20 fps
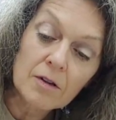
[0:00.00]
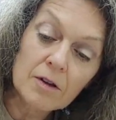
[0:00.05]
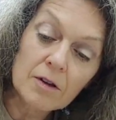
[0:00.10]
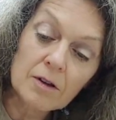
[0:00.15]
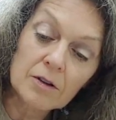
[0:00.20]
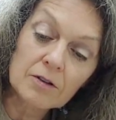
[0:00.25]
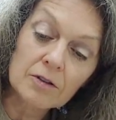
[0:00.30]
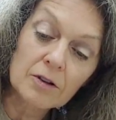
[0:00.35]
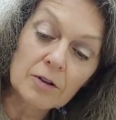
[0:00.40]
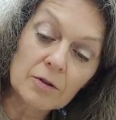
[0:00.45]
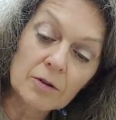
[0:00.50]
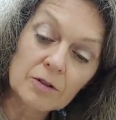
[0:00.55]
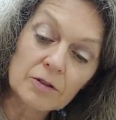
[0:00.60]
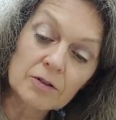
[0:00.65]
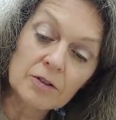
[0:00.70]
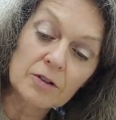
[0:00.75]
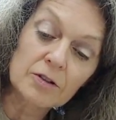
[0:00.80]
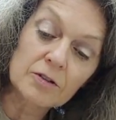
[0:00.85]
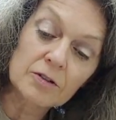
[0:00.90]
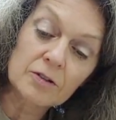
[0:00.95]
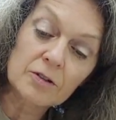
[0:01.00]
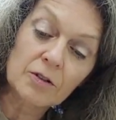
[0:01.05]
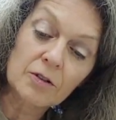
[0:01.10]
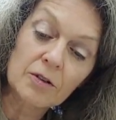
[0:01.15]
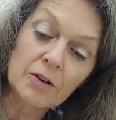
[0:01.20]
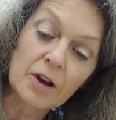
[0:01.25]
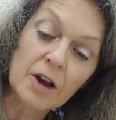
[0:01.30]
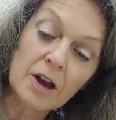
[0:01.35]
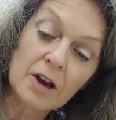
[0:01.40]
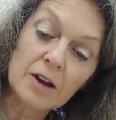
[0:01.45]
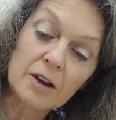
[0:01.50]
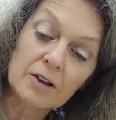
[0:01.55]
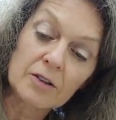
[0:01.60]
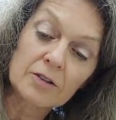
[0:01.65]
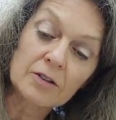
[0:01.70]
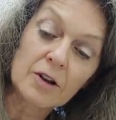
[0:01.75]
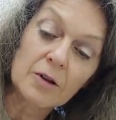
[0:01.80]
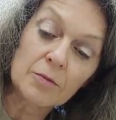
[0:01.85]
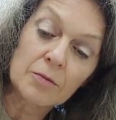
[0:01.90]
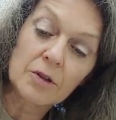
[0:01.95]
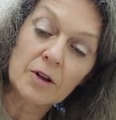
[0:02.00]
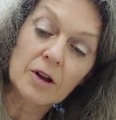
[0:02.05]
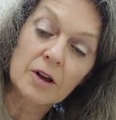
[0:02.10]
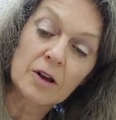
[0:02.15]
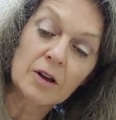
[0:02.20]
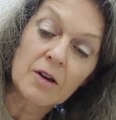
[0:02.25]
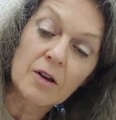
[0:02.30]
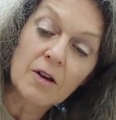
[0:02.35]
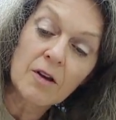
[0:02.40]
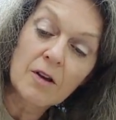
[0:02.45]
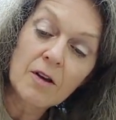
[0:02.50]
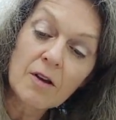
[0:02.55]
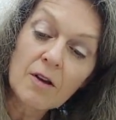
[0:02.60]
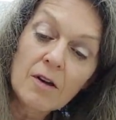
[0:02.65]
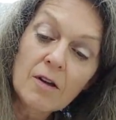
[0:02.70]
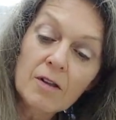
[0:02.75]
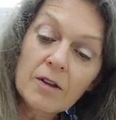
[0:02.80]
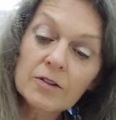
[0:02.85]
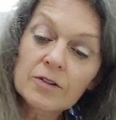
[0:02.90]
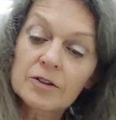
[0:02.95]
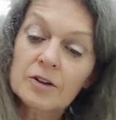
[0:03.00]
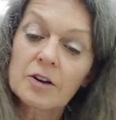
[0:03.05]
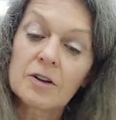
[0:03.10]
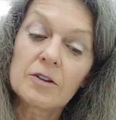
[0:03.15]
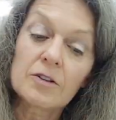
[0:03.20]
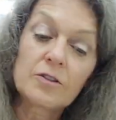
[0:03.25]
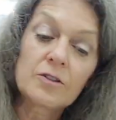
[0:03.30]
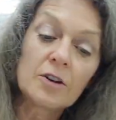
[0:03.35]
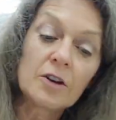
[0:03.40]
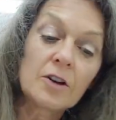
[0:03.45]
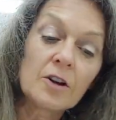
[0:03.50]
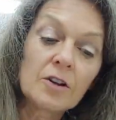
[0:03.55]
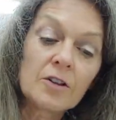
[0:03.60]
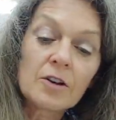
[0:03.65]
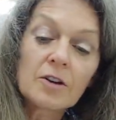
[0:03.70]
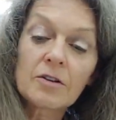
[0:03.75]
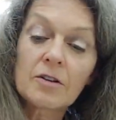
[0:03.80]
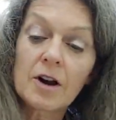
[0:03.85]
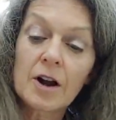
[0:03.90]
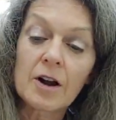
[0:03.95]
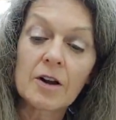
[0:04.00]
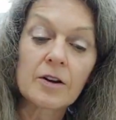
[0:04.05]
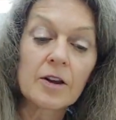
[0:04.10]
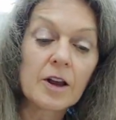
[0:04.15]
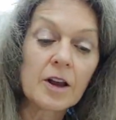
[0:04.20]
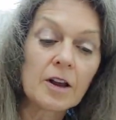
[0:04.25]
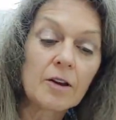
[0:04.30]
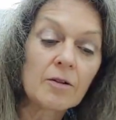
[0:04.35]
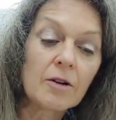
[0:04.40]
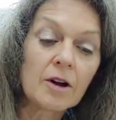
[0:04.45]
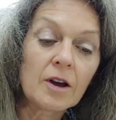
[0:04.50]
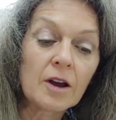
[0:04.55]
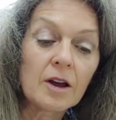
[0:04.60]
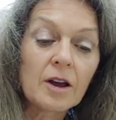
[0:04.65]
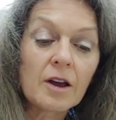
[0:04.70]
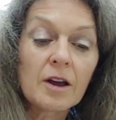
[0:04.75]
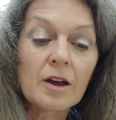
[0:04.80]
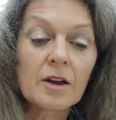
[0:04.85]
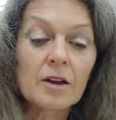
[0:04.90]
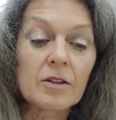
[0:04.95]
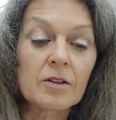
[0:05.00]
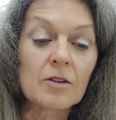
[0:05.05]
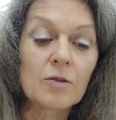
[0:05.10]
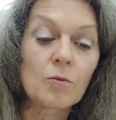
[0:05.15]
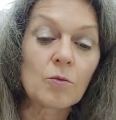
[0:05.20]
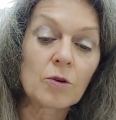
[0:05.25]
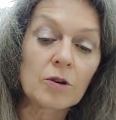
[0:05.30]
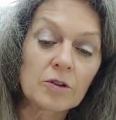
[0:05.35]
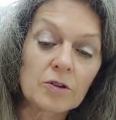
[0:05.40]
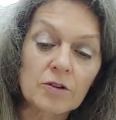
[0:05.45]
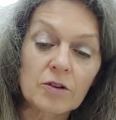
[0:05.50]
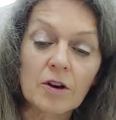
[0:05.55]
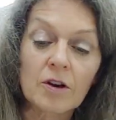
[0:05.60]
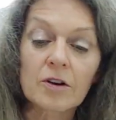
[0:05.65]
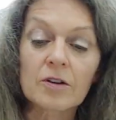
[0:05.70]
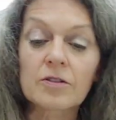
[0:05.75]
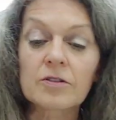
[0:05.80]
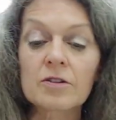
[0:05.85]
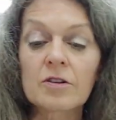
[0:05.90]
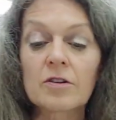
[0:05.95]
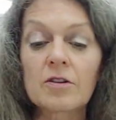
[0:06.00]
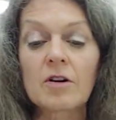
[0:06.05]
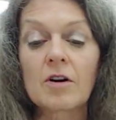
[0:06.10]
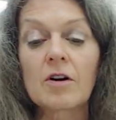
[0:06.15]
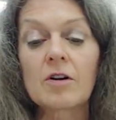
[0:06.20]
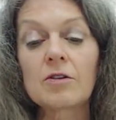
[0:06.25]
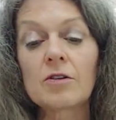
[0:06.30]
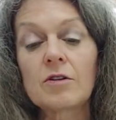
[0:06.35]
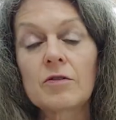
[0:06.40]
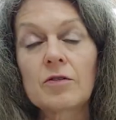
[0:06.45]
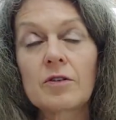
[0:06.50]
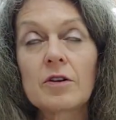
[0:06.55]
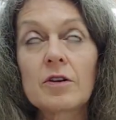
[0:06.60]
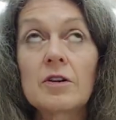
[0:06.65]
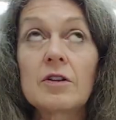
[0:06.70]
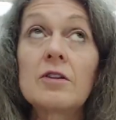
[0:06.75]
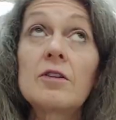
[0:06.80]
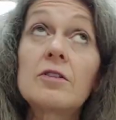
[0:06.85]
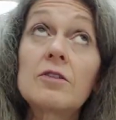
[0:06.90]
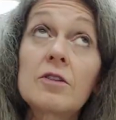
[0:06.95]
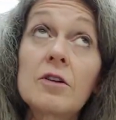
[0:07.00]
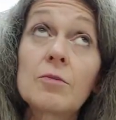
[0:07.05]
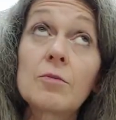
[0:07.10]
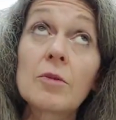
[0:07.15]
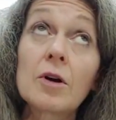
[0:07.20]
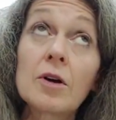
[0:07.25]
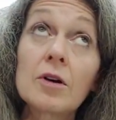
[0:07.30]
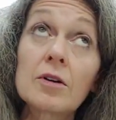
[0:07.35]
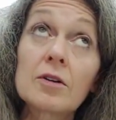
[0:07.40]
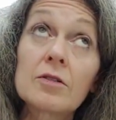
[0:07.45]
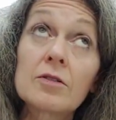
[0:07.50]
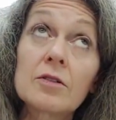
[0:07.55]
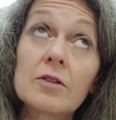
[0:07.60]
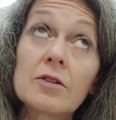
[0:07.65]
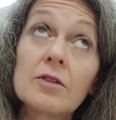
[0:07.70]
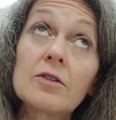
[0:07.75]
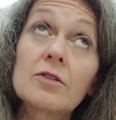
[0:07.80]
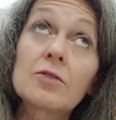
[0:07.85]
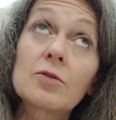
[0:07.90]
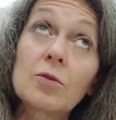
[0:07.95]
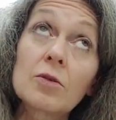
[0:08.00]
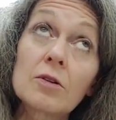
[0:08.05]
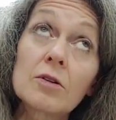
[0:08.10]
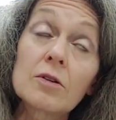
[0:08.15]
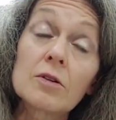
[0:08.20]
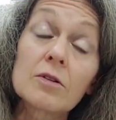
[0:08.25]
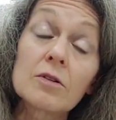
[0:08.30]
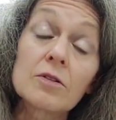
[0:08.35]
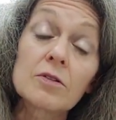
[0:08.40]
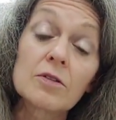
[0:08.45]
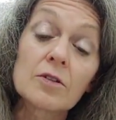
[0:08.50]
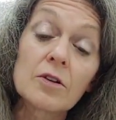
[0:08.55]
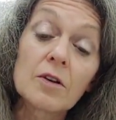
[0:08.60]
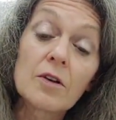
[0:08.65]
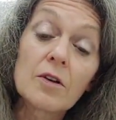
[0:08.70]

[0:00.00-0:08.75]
The issue is just creating something that's going to sit on the ground anyway, and the woodchucks can crawl over it, and the chipmunks and the squirrels.